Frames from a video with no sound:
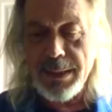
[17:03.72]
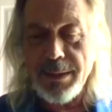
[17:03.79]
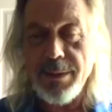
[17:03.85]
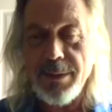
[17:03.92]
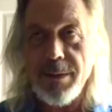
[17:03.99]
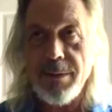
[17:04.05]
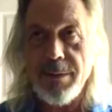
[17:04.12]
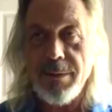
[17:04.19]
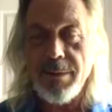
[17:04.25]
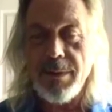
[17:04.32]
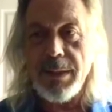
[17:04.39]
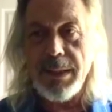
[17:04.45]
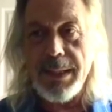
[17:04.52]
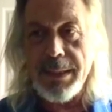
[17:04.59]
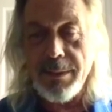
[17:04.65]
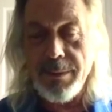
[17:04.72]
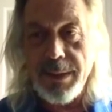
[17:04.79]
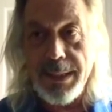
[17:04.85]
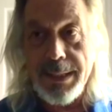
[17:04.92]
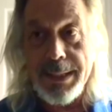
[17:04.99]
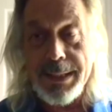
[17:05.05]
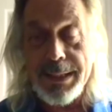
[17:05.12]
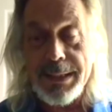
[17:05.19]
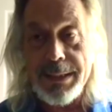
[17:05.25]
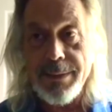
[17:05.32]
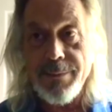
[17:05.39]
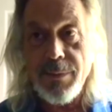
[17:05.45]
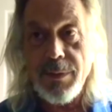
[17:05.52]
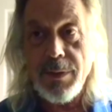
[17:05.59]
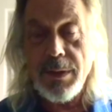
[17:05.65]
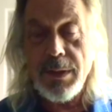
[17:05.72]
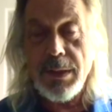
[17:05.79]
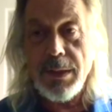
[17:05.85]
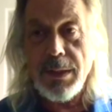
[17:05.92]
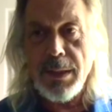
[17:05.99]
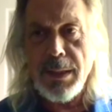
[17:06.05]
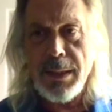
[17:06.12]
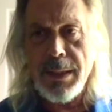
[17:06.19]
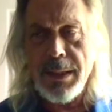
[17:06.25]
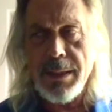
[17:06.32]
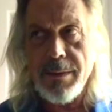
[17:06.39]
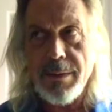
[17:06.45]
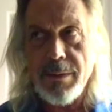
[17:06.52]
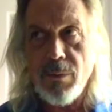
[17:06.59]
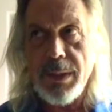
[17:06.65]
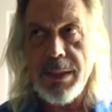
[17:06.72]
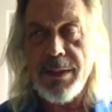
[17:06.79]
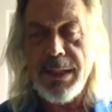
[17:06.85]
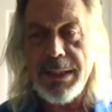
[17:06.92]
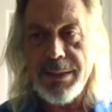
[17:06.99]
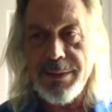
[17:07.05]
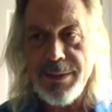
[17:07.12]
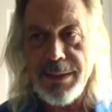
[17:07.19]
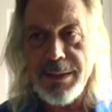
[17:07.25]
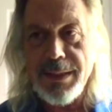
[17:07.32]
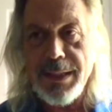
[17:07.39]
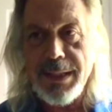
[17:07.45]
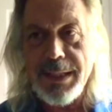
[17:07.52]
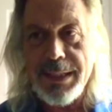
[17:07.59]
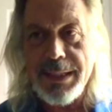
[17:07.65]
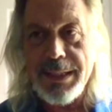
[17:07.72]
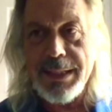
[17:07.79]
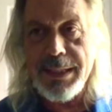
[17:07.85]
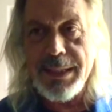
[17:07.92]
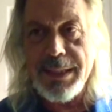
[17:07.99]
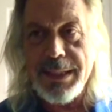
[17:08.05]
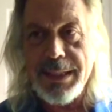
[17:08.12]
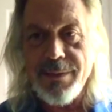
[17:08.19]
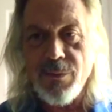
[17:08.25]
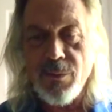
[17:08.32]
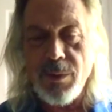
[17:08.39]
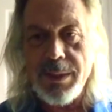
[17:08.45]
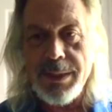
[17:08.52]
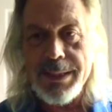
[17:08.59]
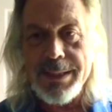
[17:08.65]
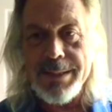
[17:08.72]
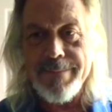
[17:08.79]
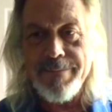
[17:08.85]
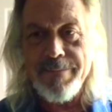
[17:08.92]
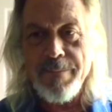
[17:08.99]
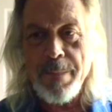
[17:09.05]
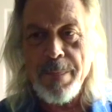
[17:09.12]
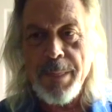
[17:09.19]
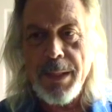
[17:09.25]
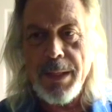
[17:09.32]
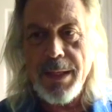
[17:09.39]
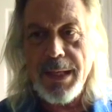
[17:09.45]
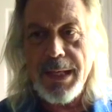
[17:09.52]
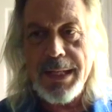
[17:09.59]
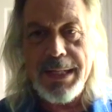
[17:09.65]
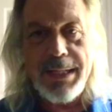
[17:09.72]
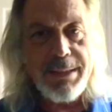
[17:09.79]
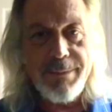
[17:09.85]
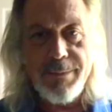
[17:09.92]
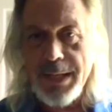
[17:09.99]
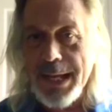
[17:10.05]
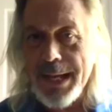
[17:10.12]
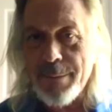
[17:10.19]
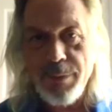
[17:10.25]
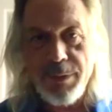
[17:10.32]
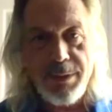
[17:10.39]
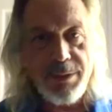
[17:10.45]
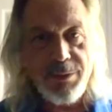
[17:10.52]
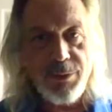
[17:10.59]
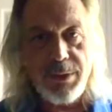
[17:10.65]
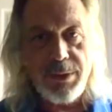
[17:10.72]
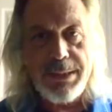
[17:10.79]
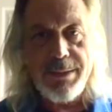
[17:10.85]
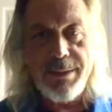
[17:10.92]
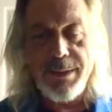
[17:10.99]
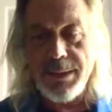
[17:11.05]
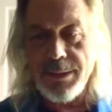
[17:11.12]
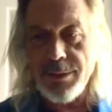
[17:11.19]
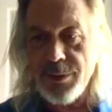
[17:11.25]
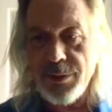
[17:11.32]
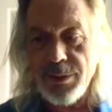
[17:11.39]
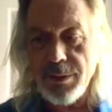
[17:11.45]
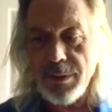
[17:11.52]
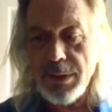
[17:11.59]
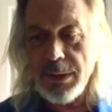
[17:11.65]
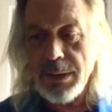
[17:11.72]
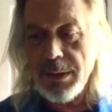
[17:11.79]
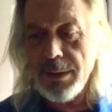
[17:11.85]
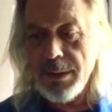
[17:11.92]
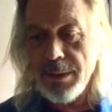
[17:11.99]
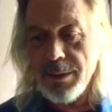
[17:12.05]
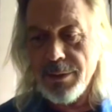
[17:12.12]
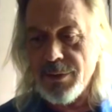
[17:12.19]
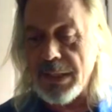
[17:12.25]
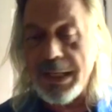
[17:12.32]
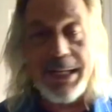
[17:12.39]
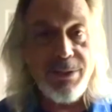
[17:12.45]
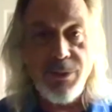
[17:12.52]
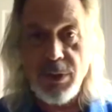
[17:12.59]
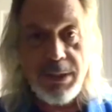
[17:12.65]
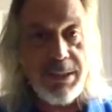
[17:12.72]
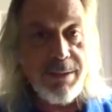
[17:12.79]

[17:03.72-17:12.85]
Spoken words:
in LA around 1993. And I happened to see this Tai Chi